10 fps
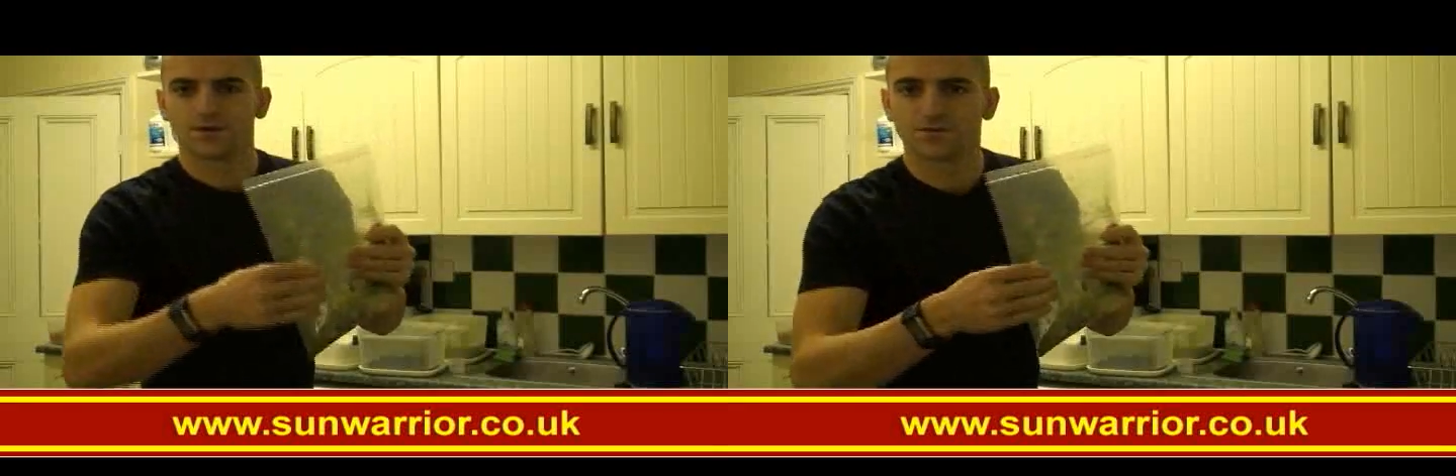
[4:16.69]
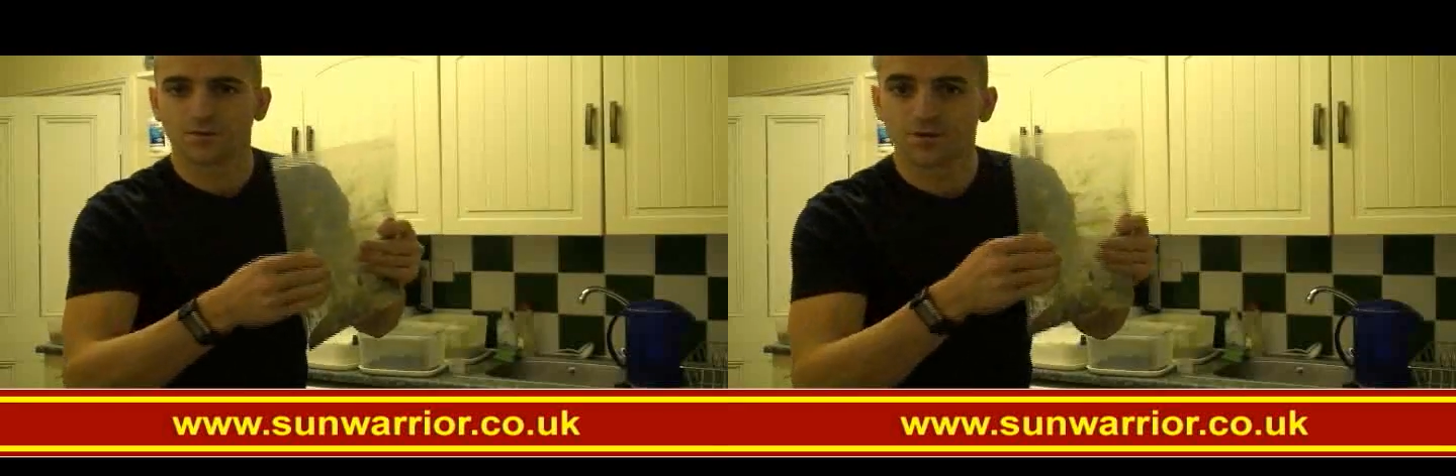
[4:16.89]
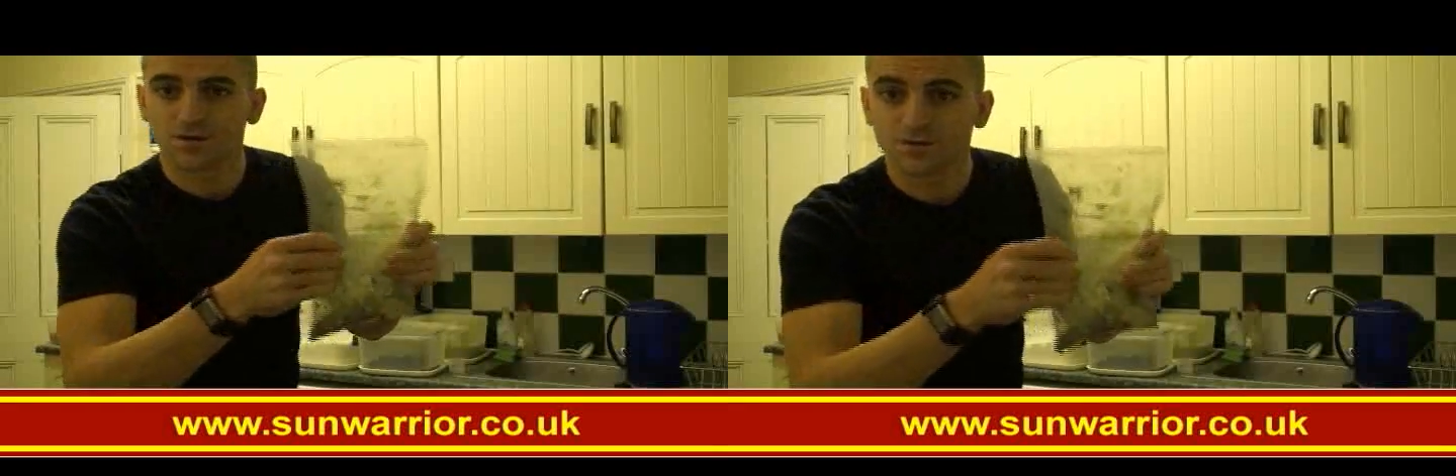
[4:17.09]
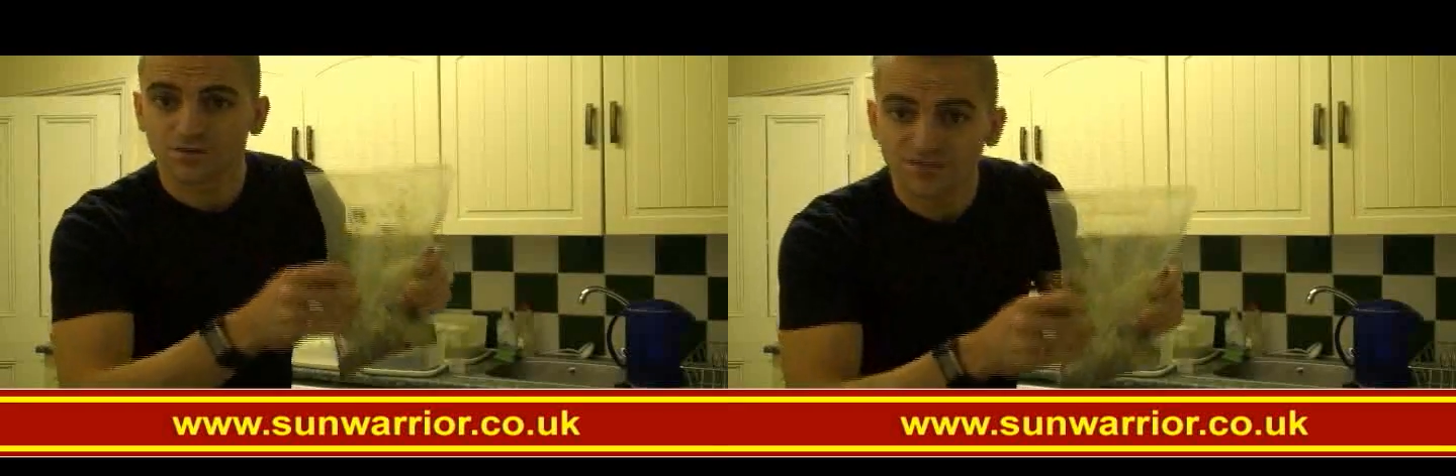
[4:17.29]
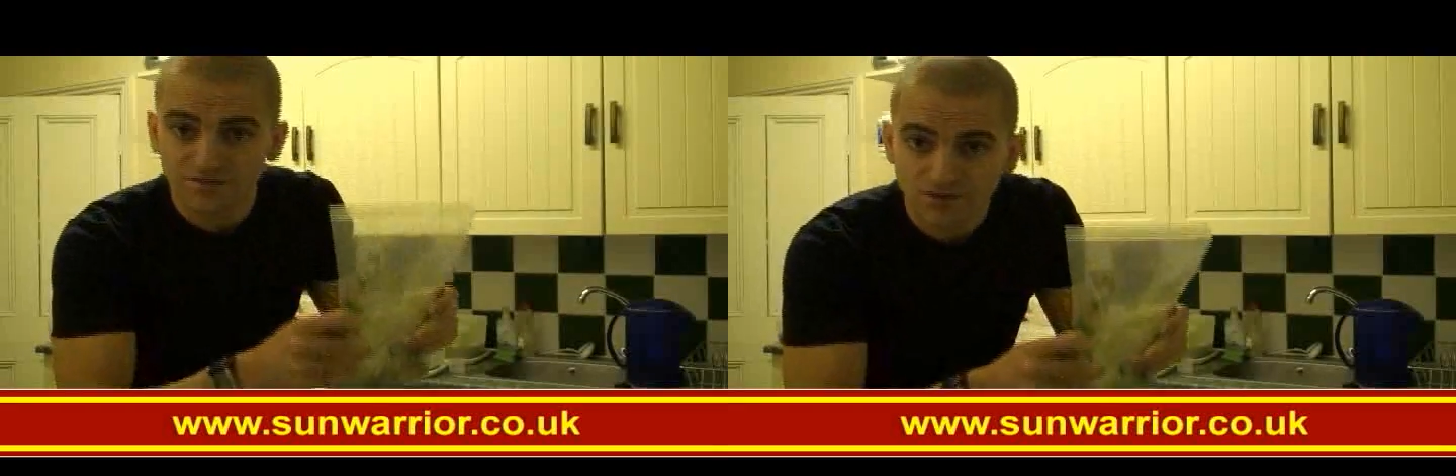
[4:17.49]
So I'm going to do
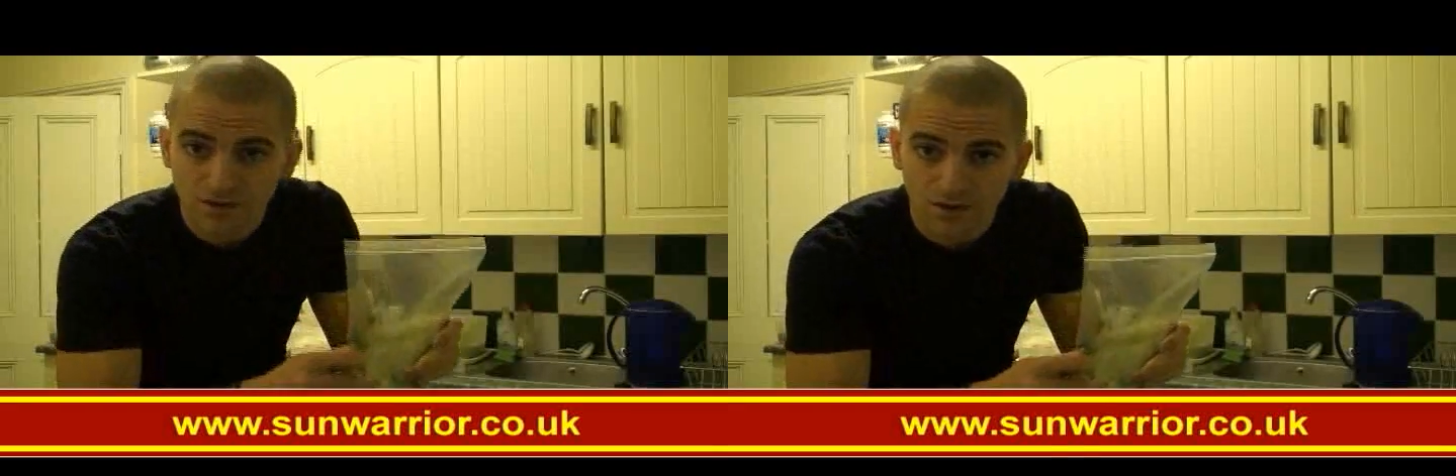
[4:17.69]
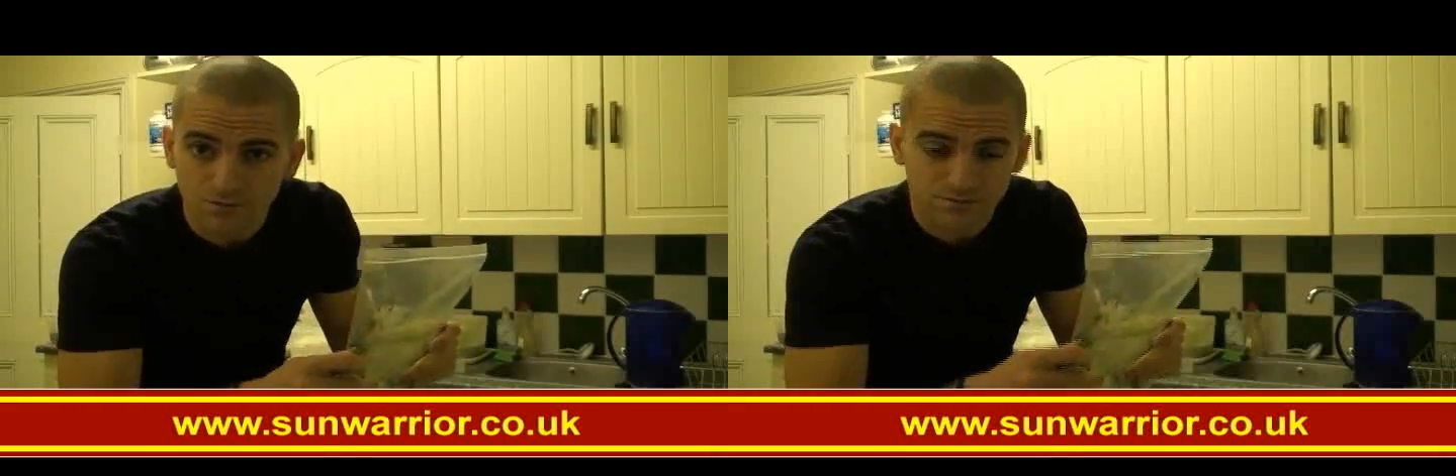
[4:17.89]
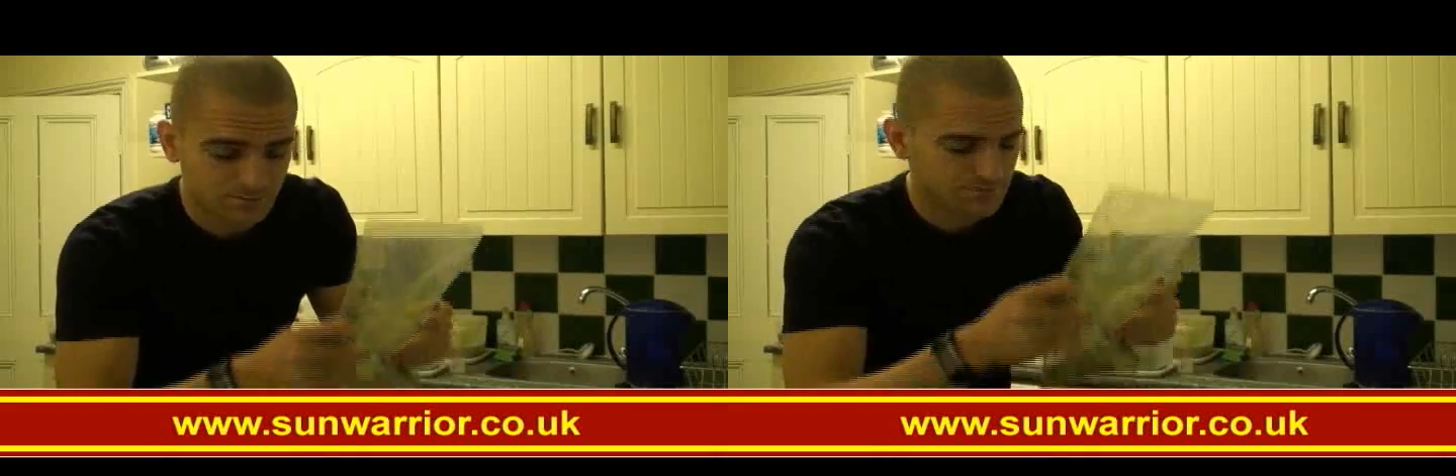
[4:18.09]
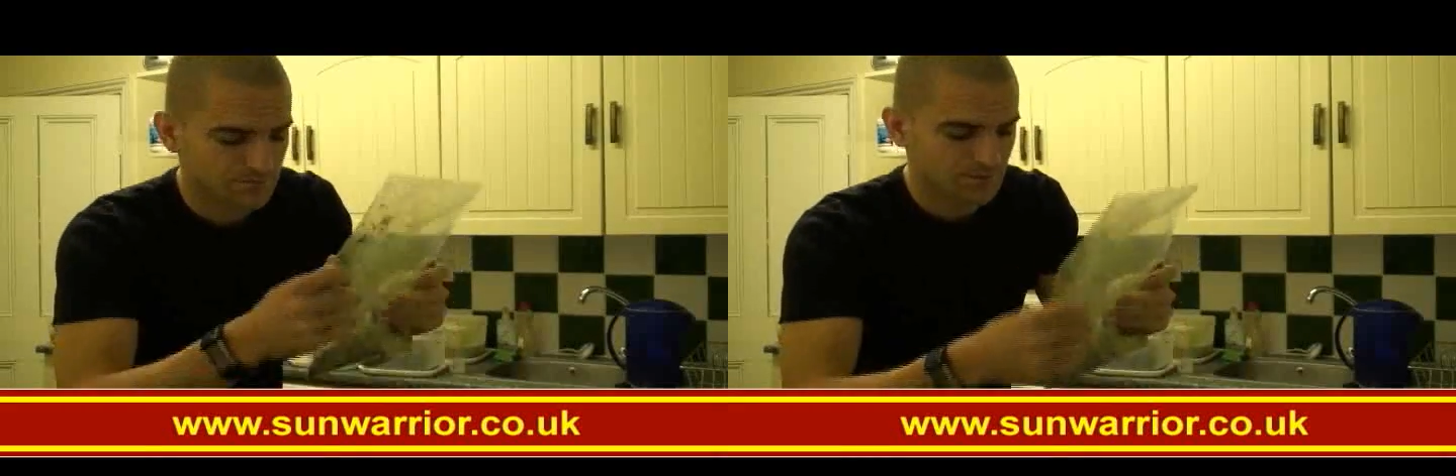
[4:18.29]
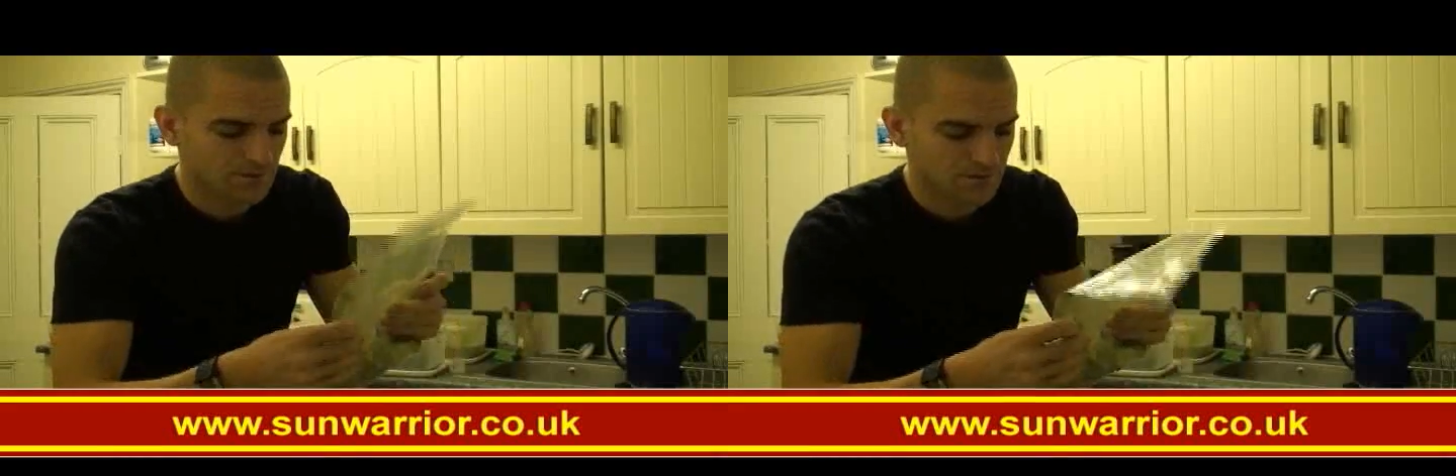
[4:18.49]
7 of those,
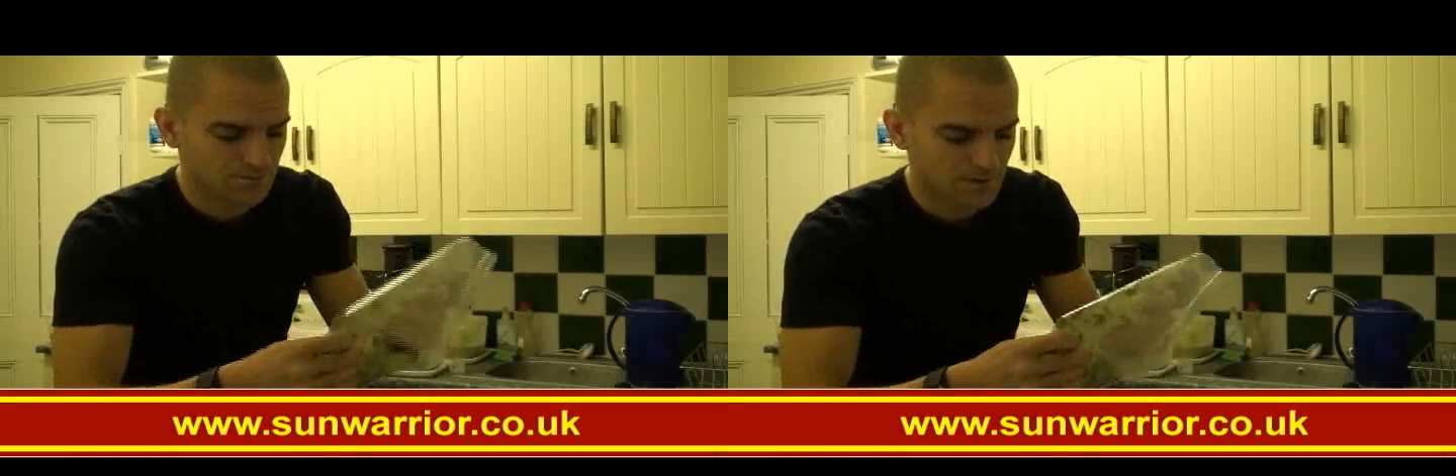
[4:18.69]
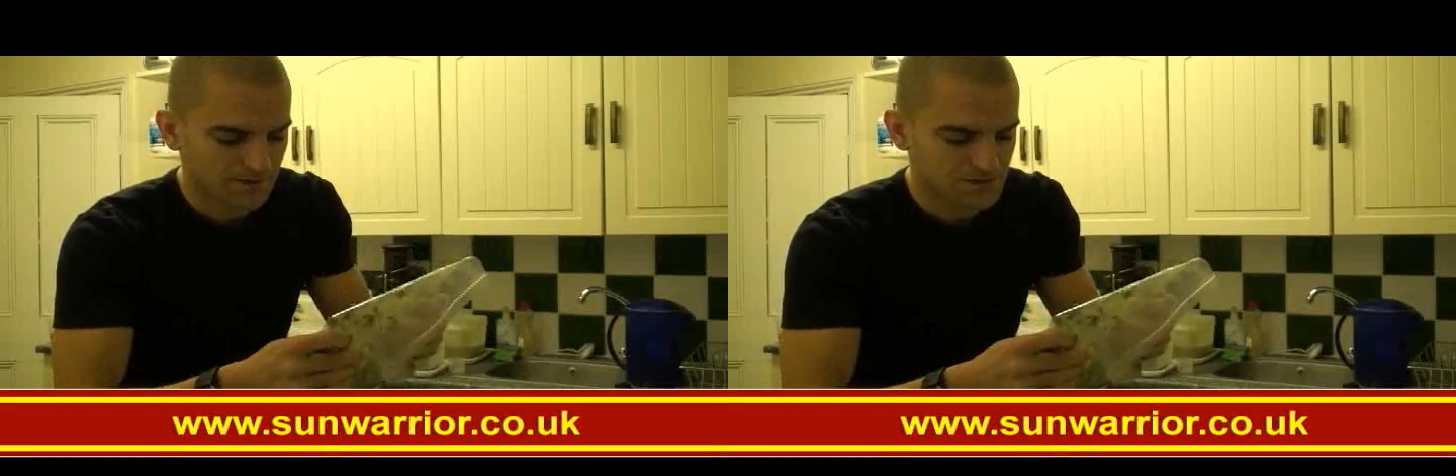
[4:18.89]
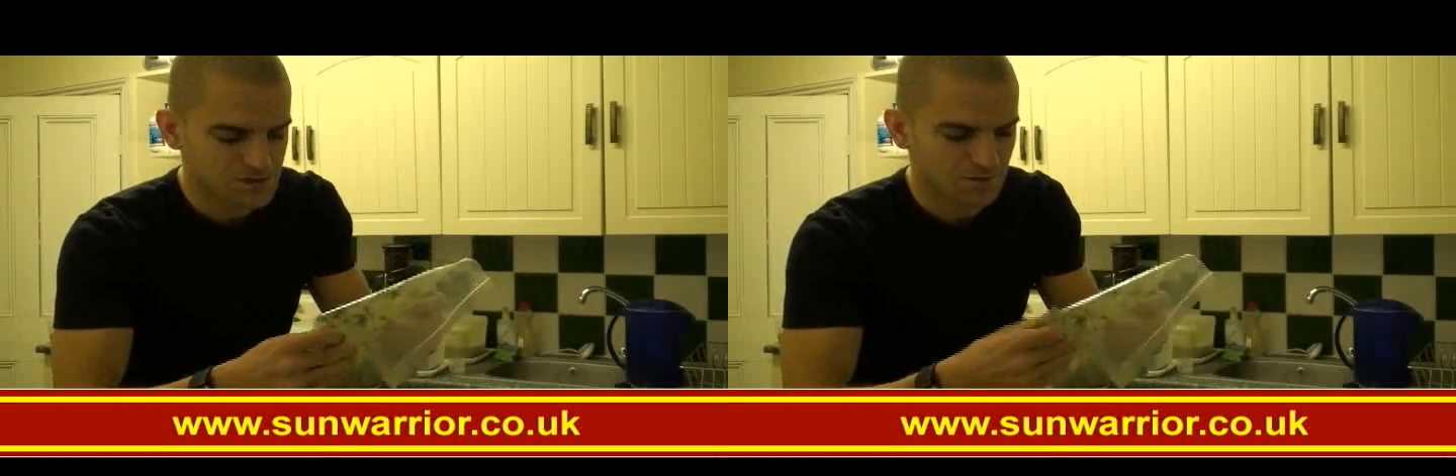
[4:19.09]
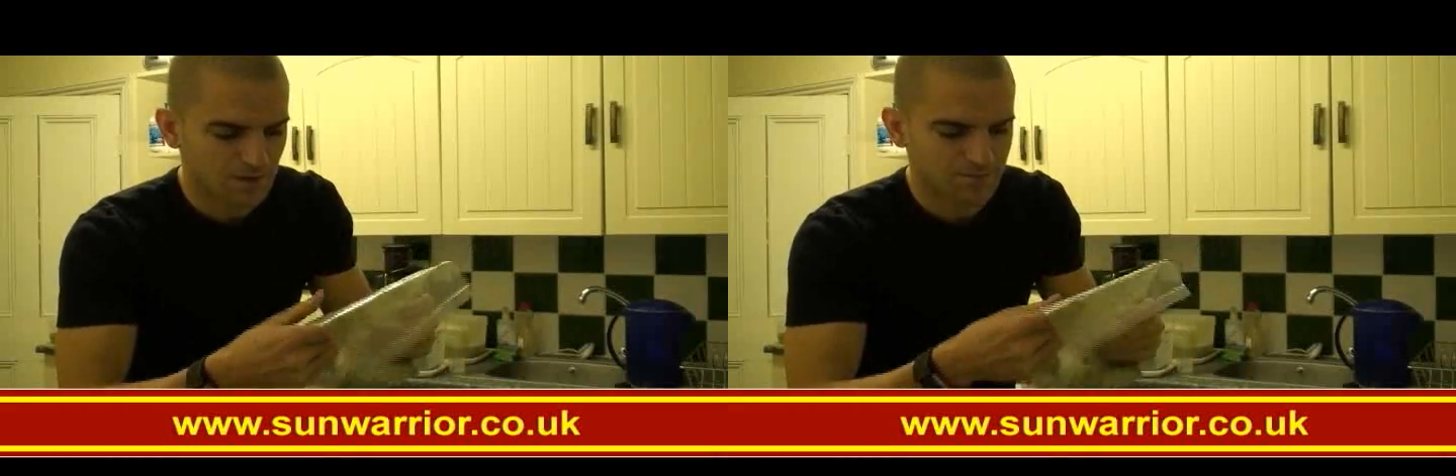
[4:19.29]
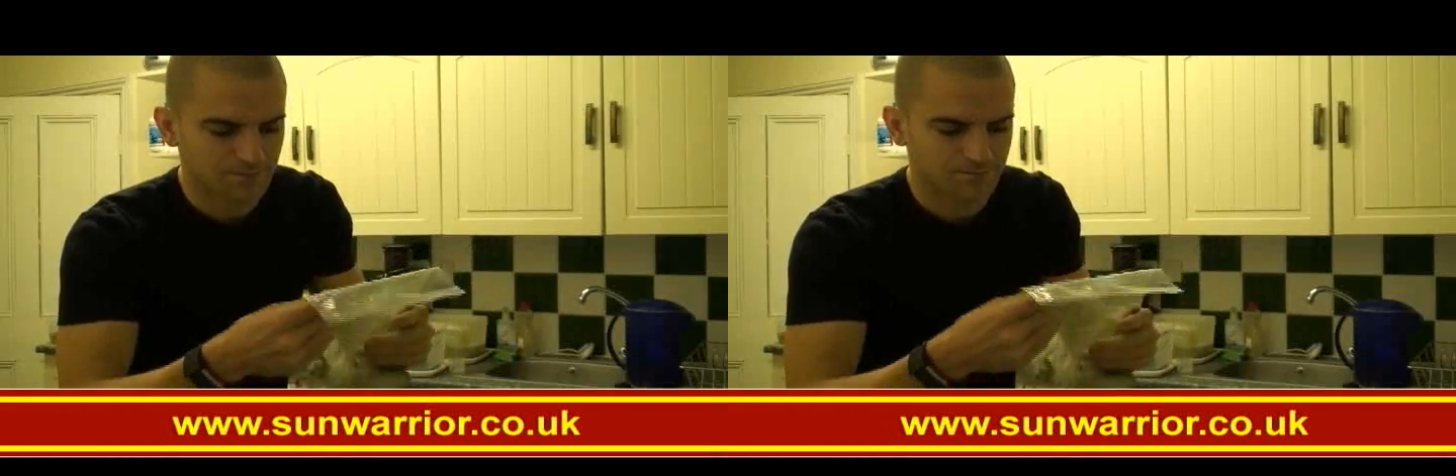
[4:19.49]
package them
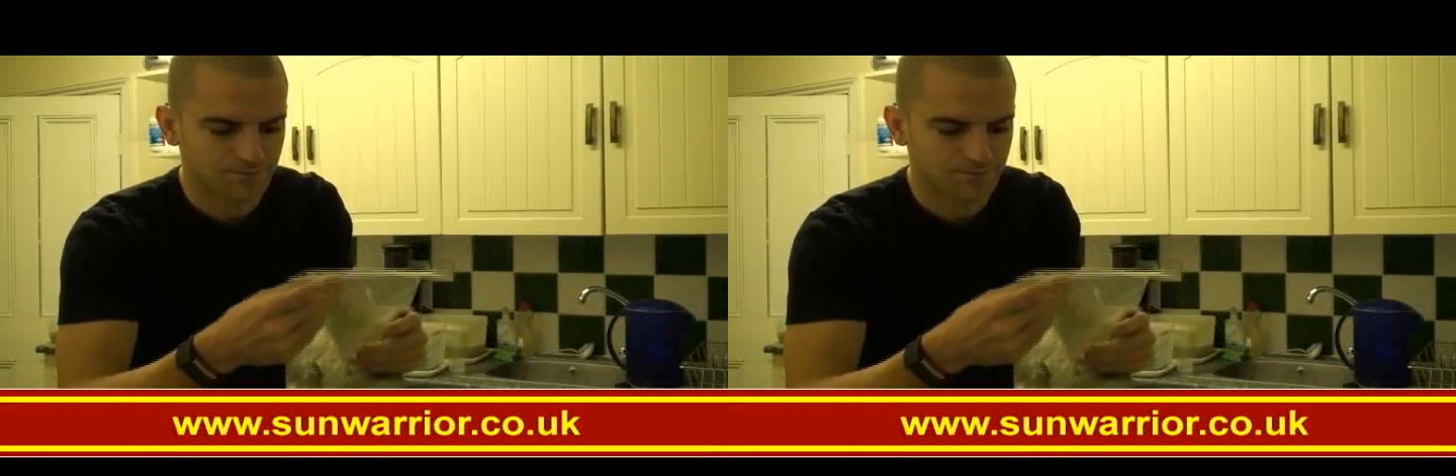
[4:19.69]
up,